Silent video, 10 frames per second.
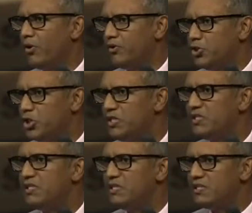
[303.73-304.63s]
a
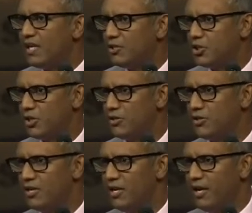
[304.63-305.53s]
GC
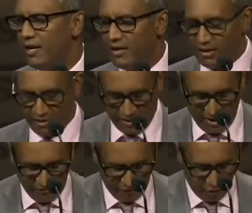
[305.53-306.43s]
session.
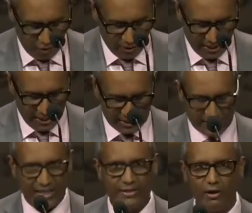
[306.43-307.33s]
Therefore,
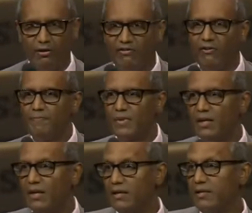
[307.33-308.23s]
instead of
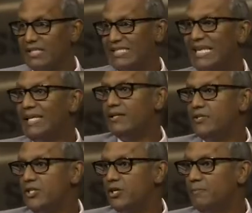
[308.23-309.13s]
the
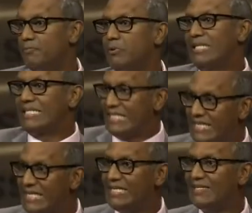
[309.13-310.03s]
second year
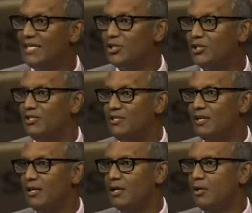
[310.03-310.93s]
preceding session,
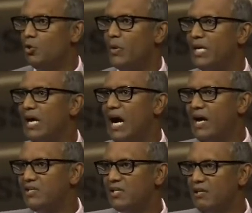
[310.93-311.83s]
we are
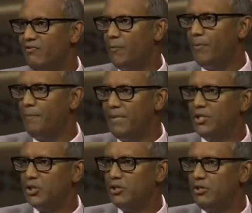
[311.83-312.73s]
asking for
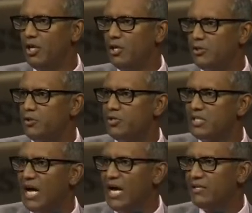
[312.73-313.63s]
permission to
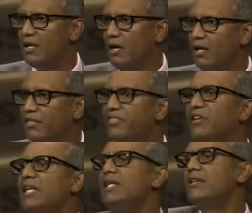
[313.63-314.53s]
start
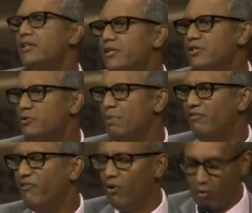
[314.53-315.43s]
3 years
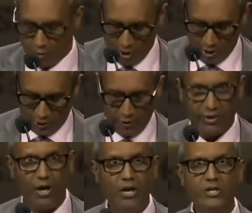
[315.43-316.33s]
before. So
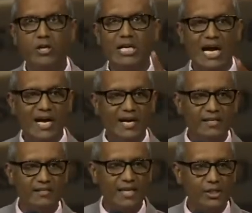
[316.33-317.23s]
the
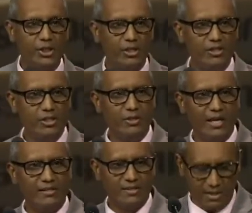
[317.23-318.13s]
underlined section you
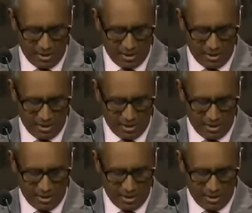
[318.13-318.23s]
can see